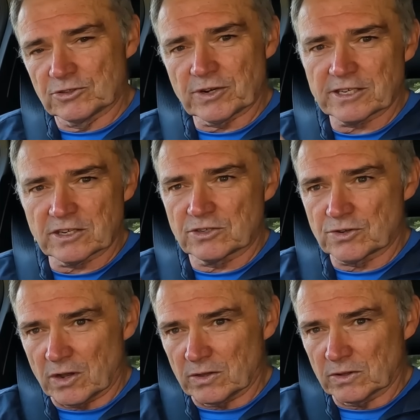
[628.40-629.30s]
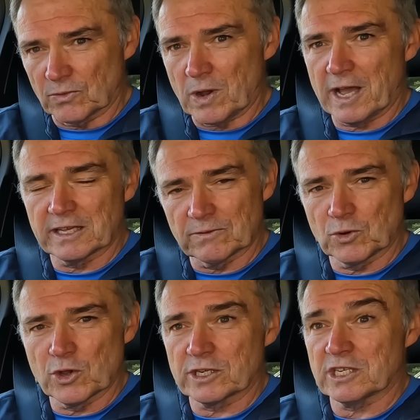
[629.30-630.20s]
traction control, the way it
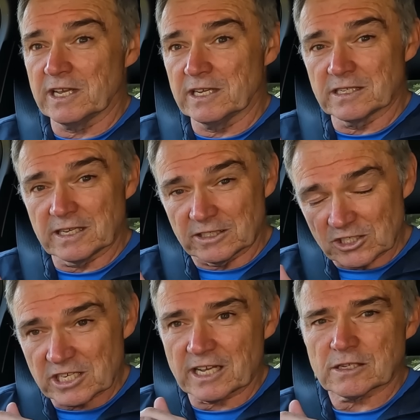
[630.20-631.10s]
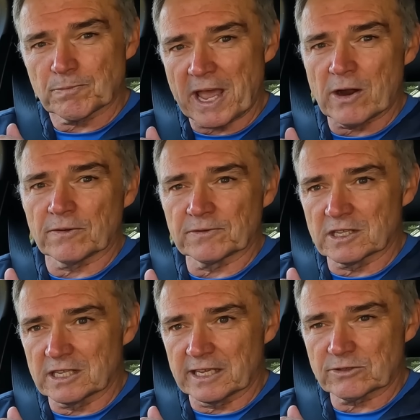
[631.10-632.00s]
works is it shuts power off
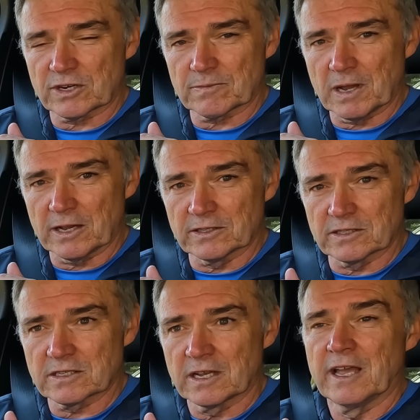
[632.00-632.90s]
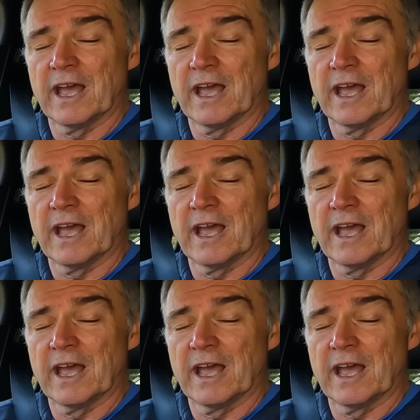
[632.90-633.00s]
to the electric motors,